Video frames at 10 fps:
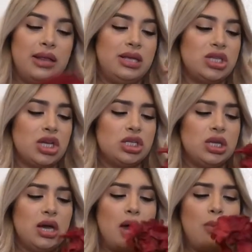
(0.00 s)
These
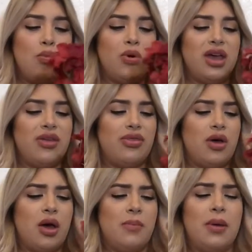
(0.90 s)
actually come with
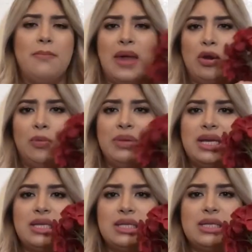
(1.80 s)
a metal
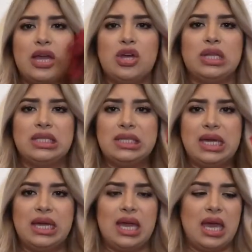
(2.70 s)
piece that you can
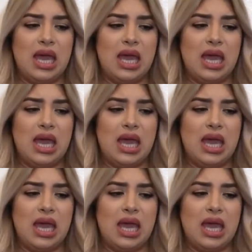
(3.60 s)
stick